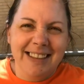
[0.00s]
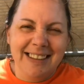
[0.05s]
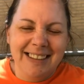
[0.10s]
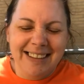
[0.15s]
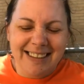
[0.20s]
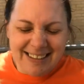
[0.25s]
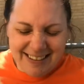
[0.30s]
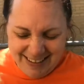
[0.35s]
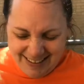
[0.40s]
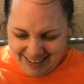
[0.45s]

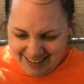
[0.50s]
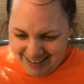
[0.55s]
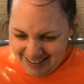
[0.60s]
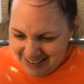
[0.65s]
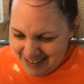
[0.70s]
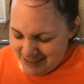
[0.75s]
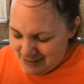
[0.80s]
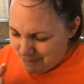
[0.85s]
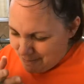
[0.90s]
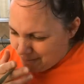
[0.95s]
Oh
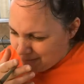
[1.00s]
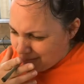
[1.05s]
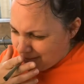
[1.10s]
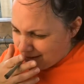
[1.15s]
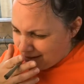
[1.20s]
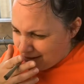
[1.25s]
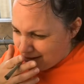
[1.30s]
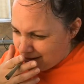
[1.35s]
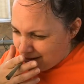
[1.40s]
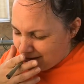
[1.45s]
my
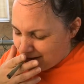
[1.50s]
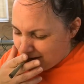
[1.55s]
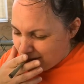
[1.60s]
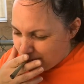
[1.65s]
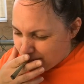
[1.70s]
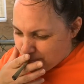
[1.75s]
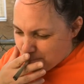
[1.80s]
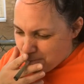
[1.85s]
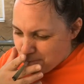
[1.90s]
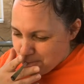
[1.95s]
fuck.
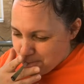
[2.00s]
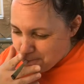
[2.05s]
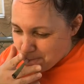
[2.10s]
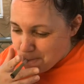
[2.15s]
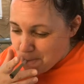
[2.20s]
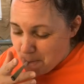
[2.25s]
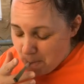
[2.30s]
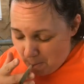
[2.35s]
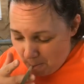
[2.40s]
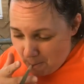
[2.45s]

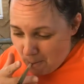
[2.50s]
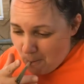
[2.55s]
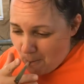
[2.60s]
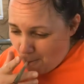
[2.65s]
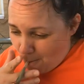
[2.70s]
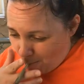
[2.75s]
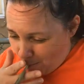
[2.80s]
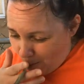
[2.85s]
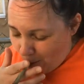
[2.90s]
Mm-hmm.